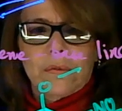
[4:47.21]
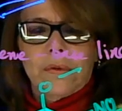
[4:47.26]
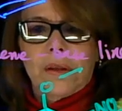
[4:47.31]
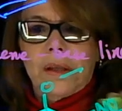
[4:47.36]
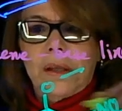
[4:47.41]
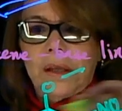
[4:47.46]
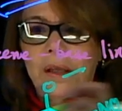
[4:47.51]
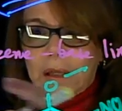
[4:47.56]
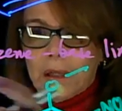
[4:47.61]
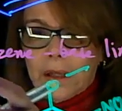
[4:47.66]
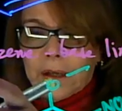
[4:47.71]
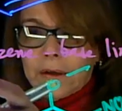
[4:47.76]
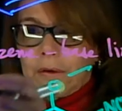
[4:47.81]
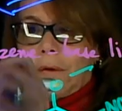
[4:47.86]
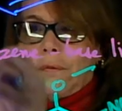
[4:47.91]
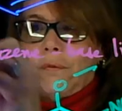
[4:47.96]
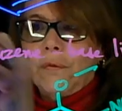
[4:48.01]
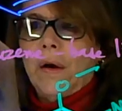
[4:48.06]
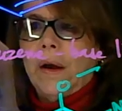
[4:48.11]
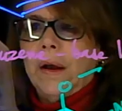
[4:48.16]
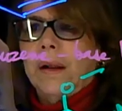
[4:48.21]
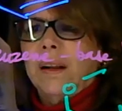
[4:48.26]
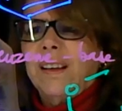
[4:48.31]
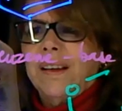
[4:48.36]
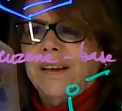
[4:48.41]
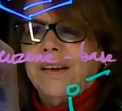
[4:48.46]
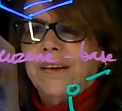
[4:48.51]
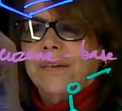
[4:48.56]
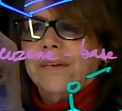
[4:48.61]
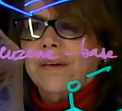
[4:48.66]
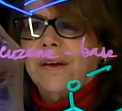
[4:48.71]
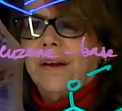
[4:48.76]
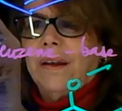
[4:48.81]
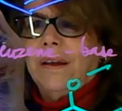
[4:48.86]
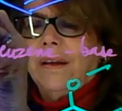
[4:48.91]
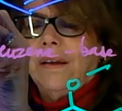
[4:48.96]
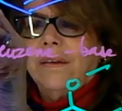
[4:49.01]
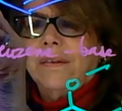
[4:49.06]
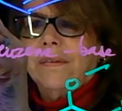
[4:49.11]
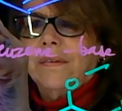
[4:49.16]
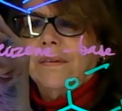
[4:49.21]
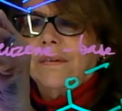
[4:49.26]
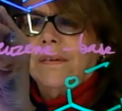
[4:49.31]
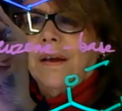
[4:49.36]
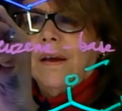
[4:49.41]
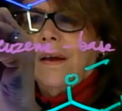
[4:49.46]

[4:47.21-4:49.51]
The electrophile here is